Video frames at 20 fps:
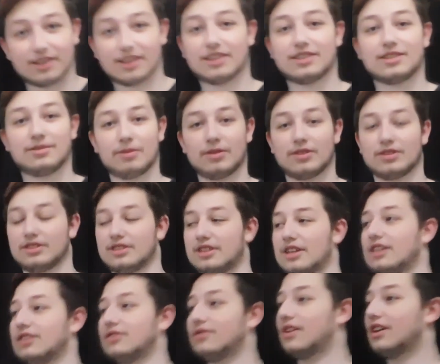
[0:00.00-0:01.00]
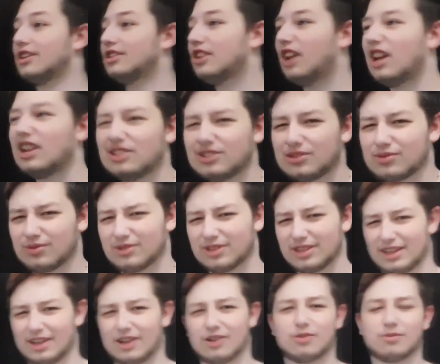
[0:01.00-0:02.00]
That's about the size of it. I just, I just want to
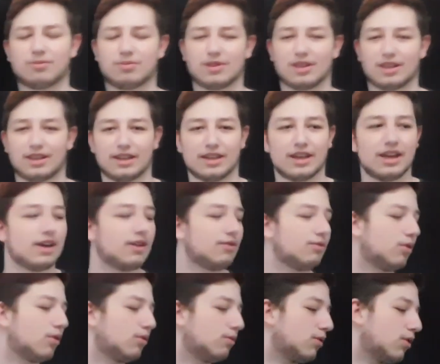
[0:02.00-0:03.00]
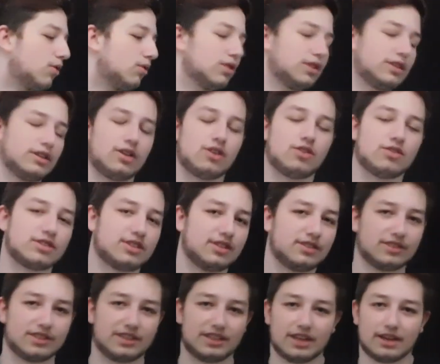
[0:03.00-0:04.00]
help. Like we're all in
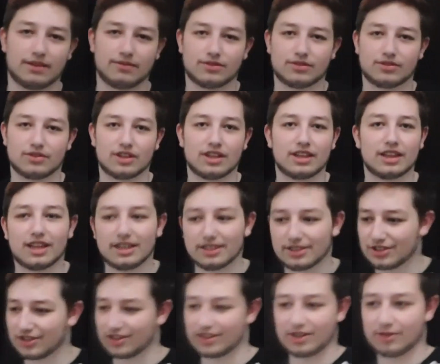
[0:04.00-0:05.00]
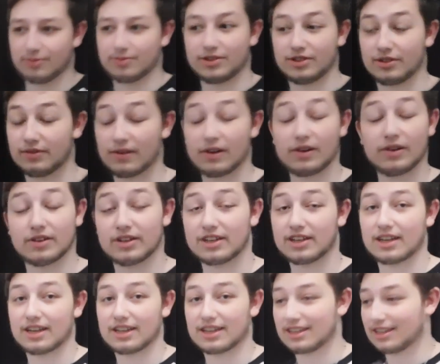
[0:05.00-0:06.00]
lockdown together, so let, us just help each other out.
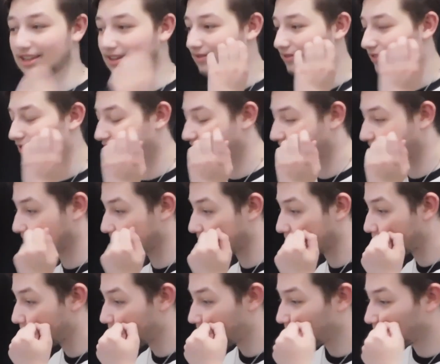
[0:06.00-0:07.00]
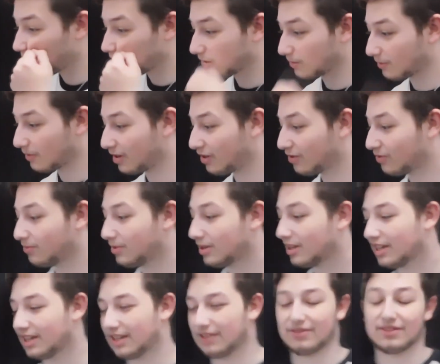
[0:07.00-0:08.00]
I, I, can give you some some help,
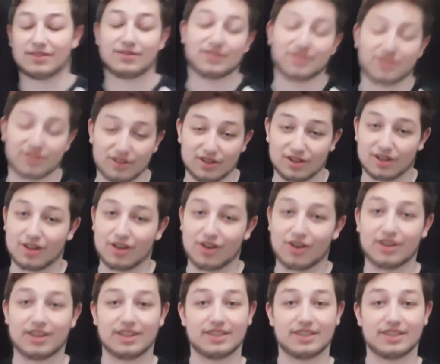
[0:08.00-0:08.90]
even if it's not a lot.